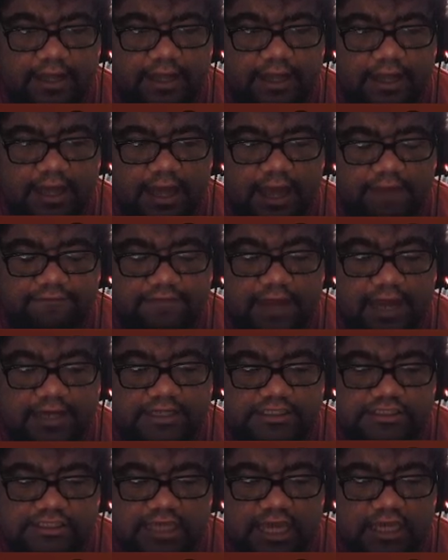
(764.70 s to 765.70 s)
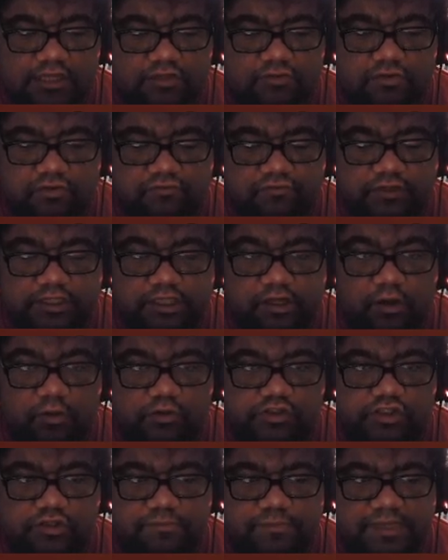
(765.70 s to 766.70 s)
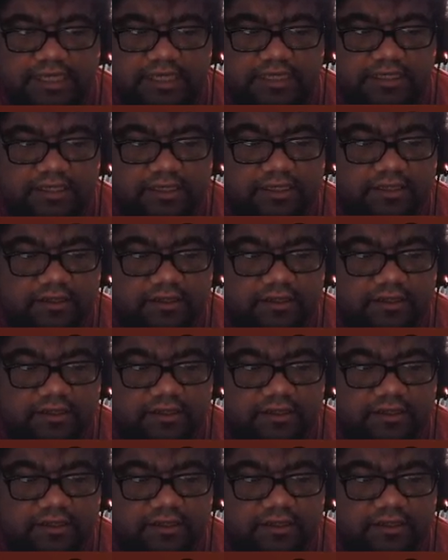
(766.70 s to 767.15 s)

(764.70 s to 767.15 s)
I've got to say, you can really hold your mead.